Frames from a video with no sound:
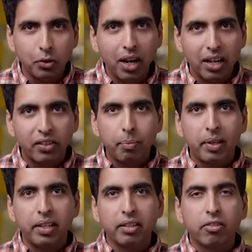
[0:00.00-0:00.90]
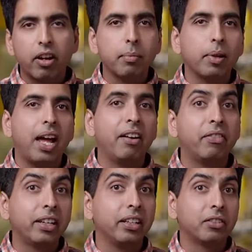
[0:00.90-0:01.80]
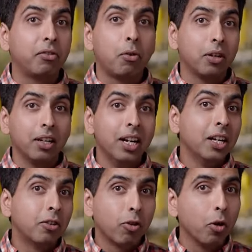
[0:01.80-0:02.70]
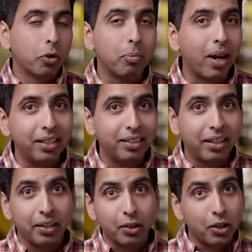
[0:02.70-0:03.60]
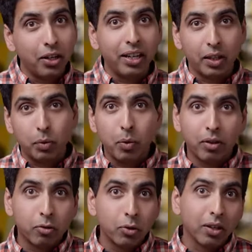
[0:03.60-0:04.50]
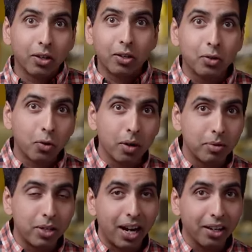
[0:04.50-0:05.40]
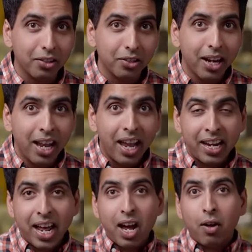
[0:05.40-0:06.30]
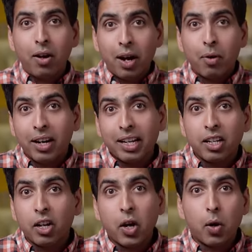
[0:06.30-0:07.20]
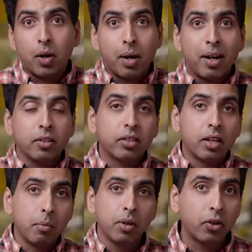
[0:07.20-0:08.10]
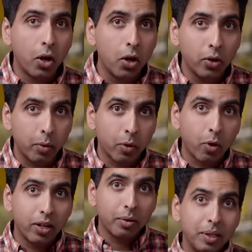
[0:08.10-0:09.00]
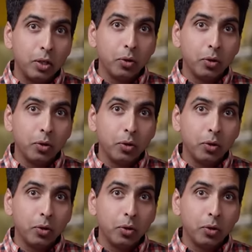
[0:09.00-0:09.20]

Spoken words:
You guys have been incredible advocates for growth mindset and learning as we went through the LearnStorm challenge. And now I want to let y'all know about Summer of Code that we're going to be